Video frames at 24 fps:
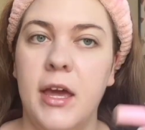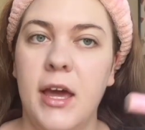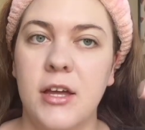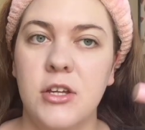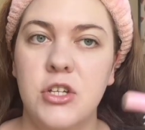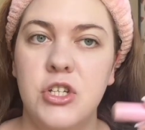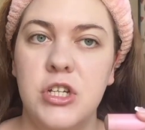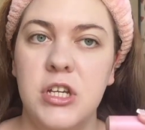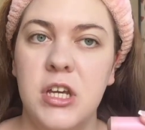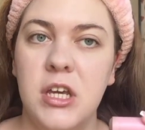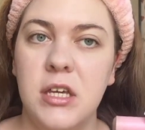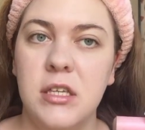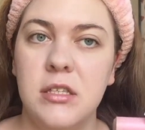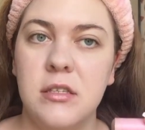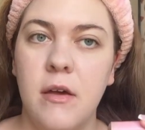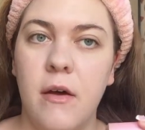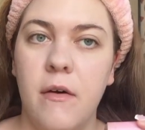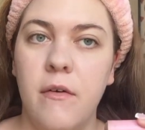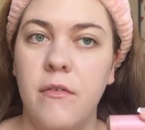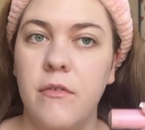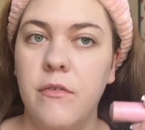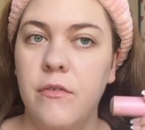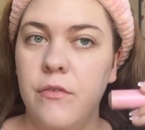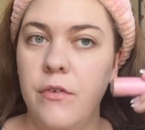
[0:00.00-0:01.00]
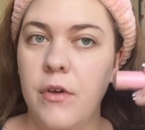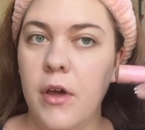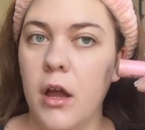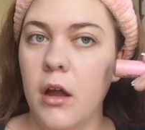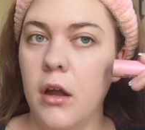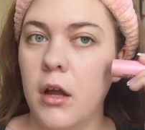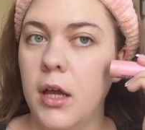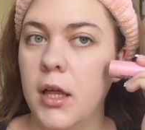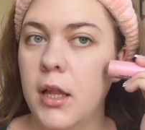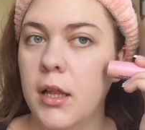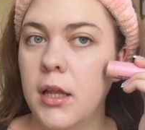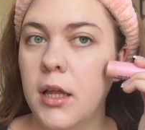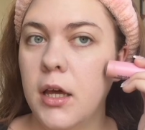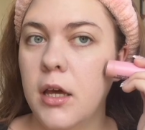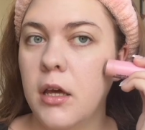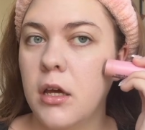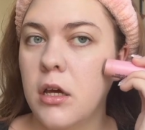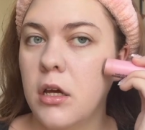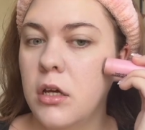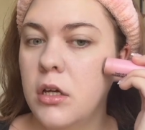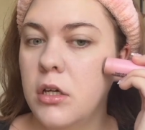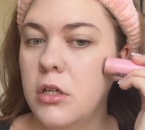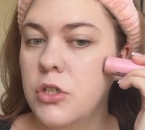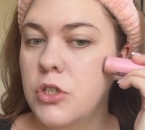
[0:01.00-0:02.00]
cheeks very like
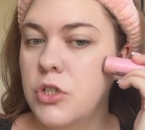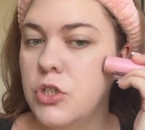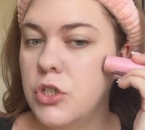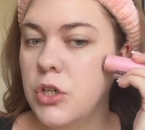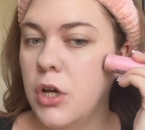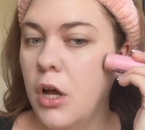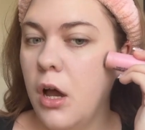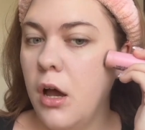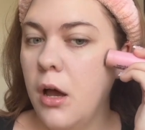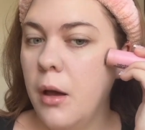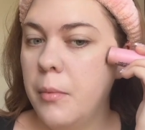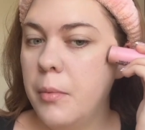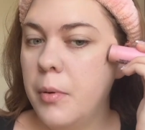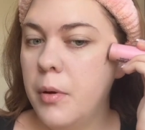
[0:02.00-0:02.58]
sharp.